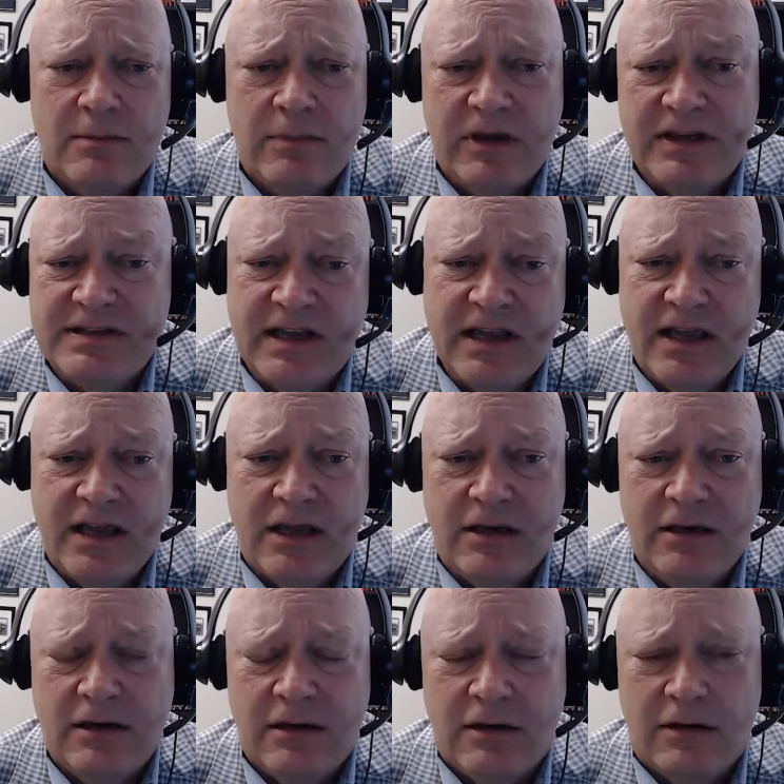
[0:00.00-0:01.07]
because
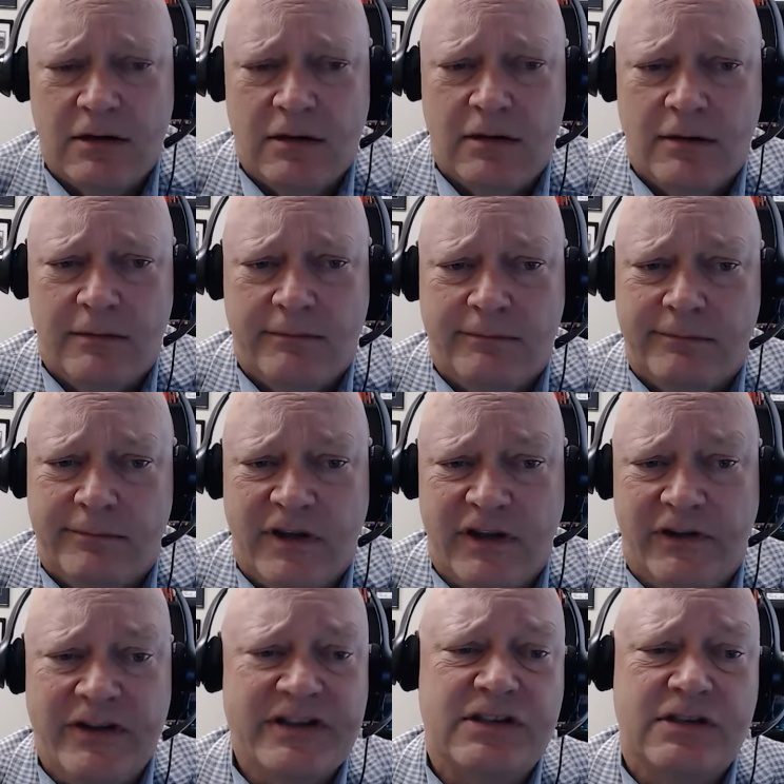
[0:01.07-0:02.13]
again,
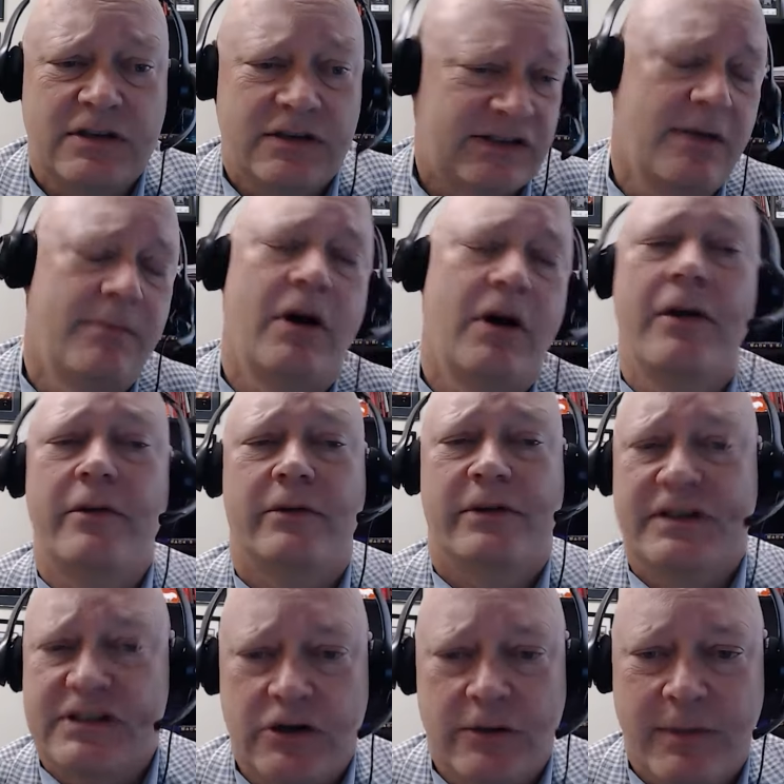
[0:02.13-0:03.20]
some other
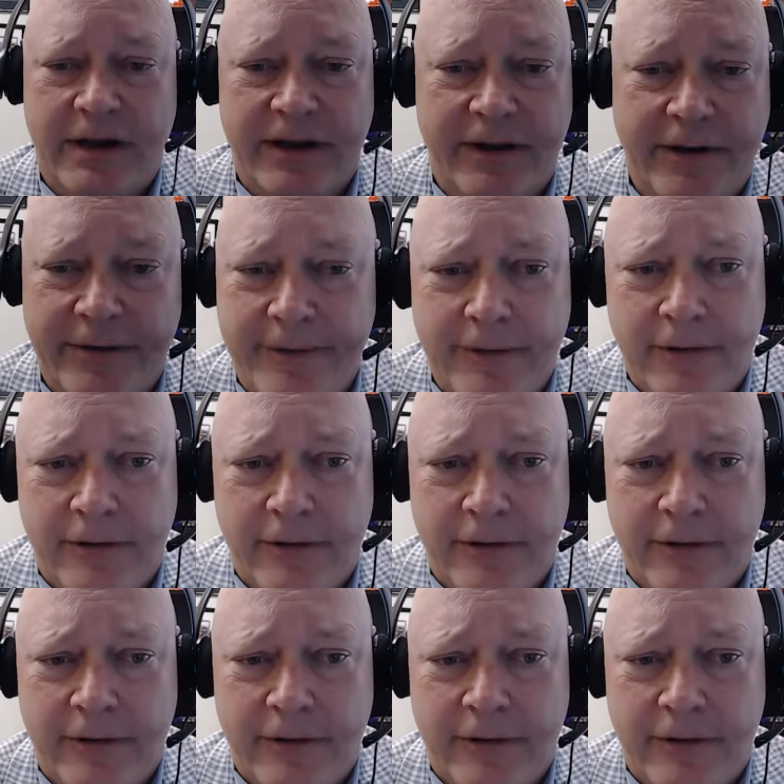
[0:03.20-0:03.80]
listener might go,